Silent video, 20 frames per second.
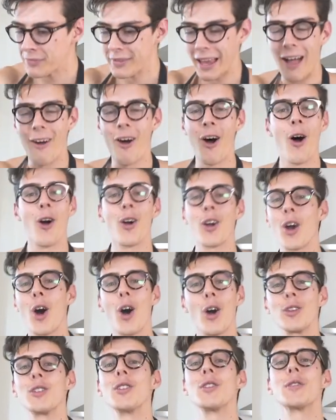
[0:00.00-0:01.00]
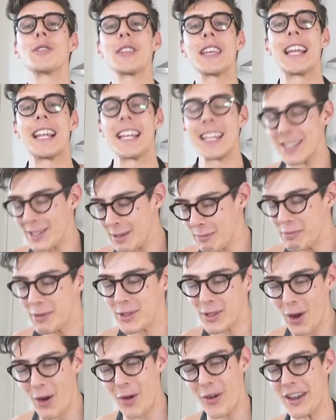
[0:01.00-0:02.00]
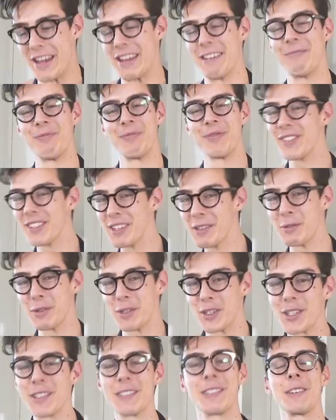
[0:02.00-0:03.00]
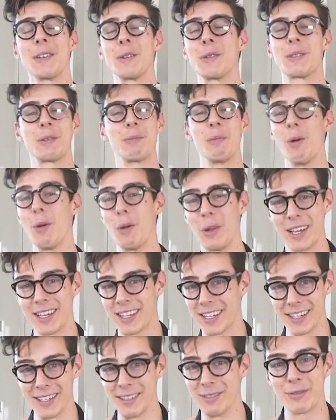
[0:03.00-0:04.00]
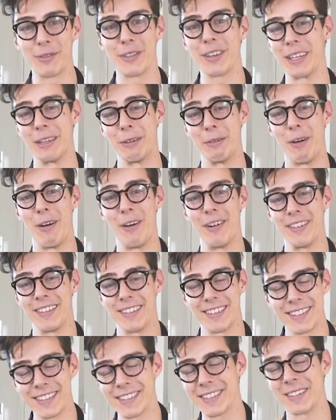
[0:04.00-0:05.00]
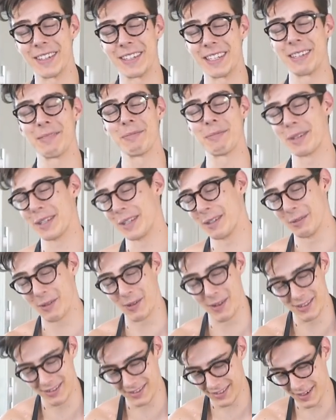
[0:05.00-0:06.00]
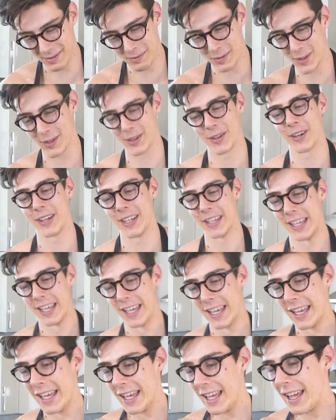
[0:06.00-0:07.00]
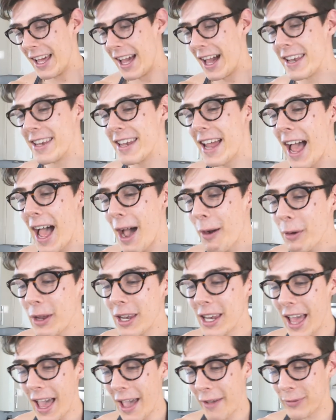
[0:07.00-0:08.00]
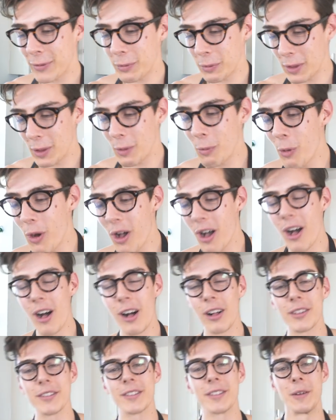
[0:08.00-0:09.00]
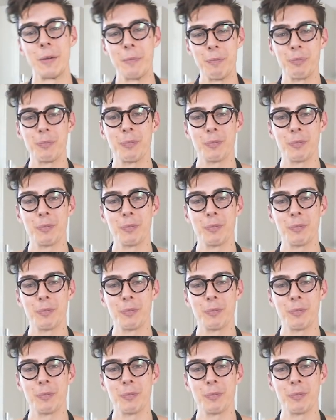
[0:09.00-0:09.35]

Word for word: Now, Hong Kong, New Zealand, I'm sorry. You were just too small. I couldn't fit you on. So I didn't put you on. I'm sorry. And now we're left with a world